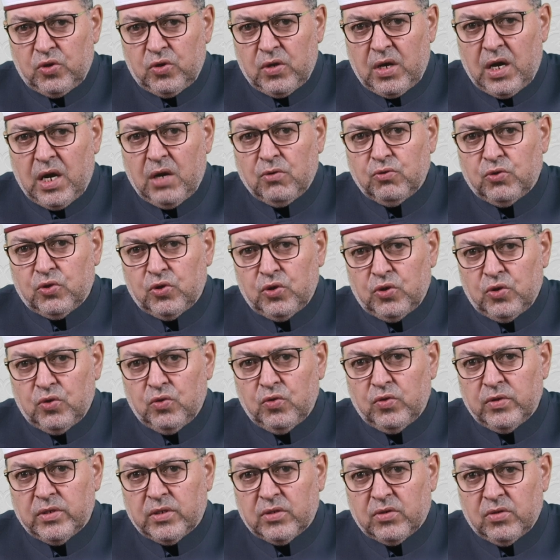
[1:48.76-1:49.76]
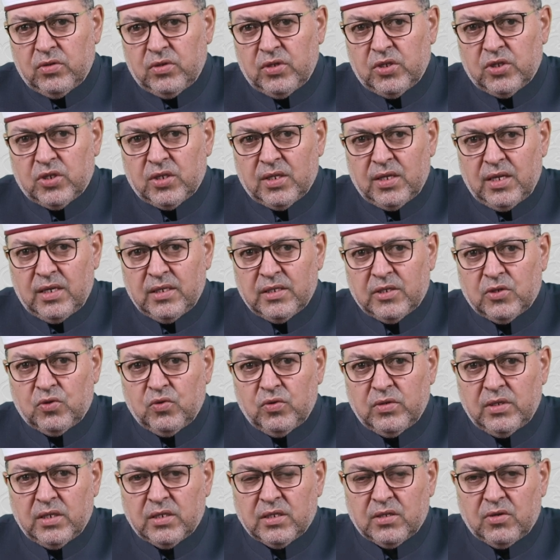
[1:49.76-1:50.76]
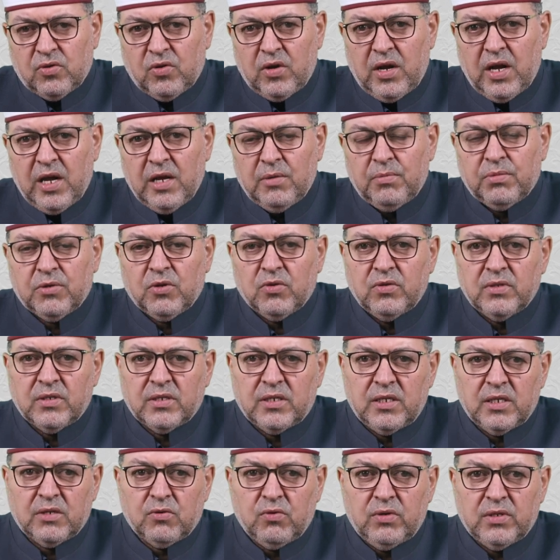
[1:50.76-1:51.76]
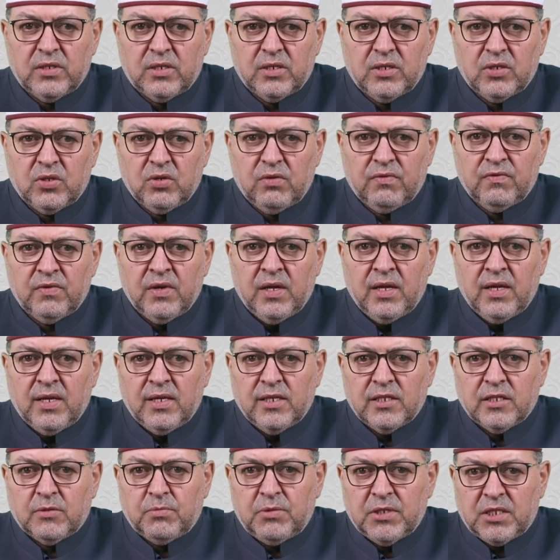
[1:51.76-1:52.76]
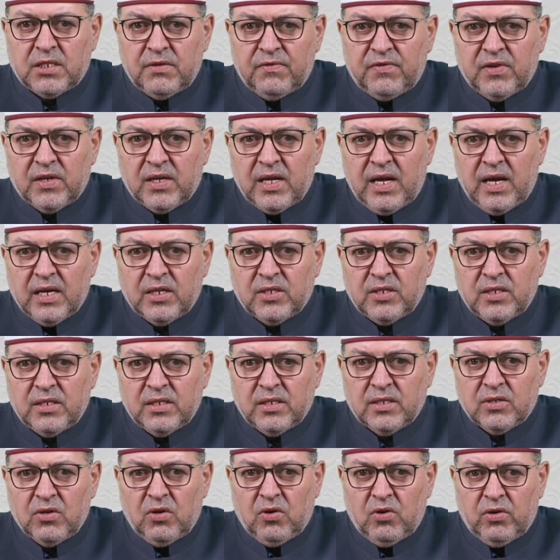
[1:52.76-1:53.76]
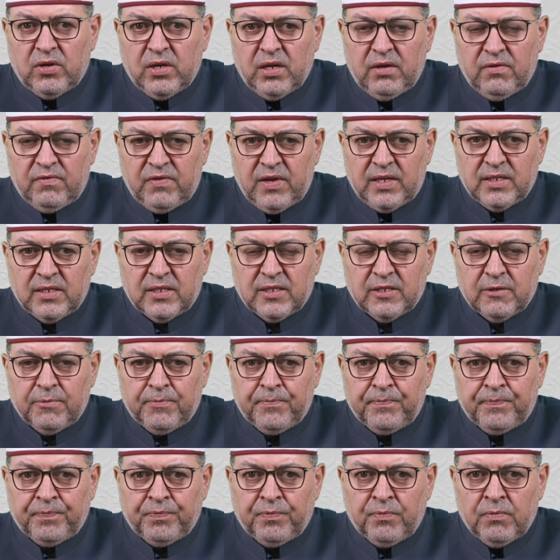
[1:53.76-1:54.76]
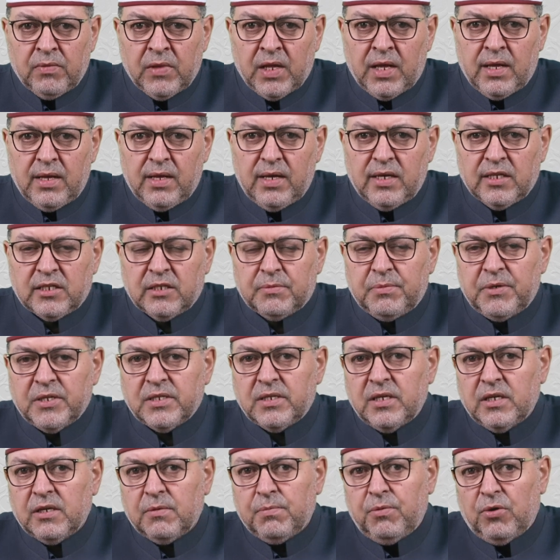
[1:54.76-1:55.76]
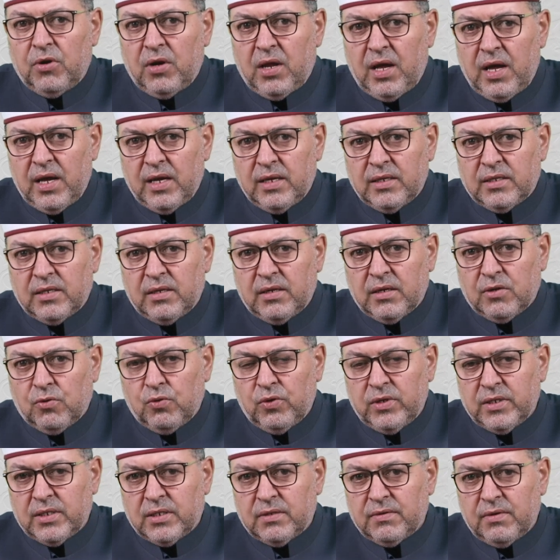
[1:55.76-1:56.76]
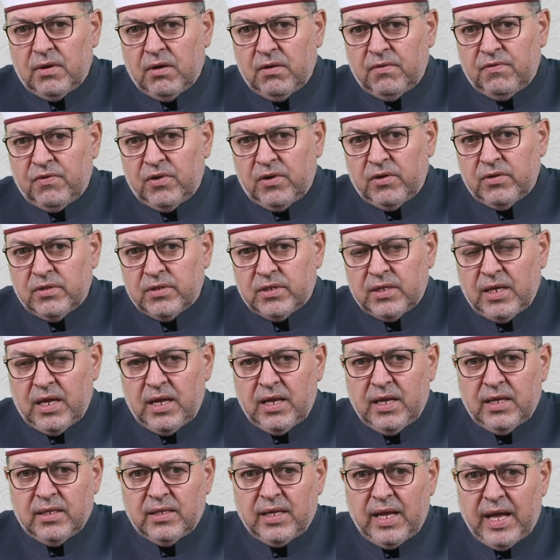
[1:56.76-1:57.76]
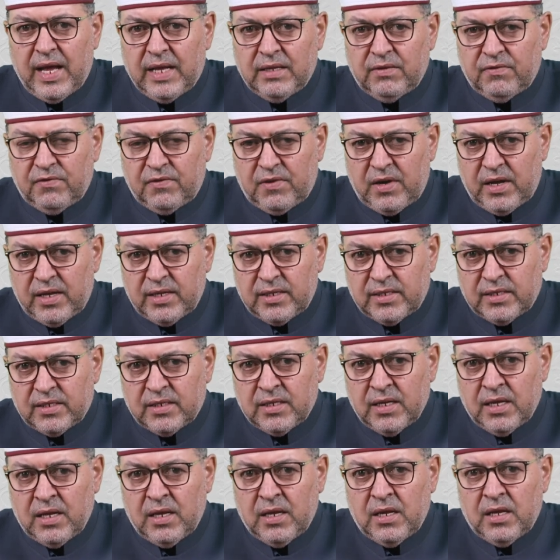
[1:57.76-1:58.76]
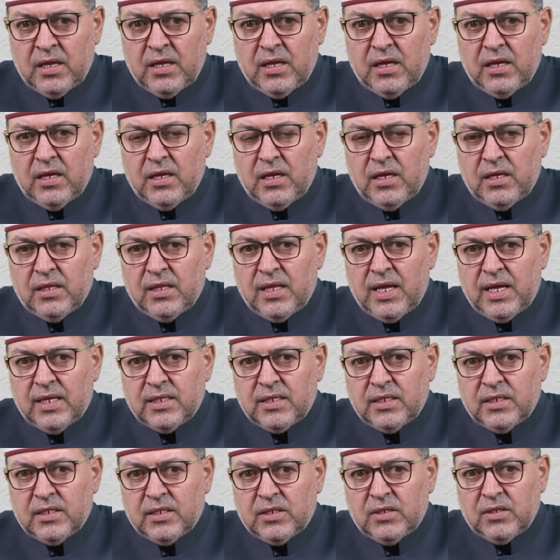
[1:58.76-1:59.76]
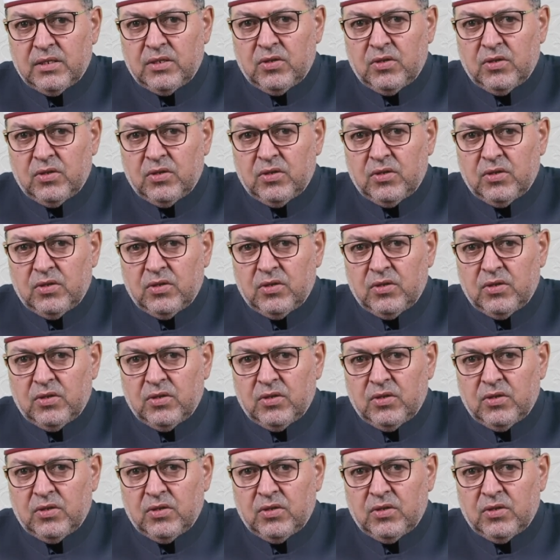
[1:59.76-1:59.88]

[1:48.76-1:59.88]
how to use conditionals to describe consequences of specific actions or events. Expressing polite requests, offers, and advice. That is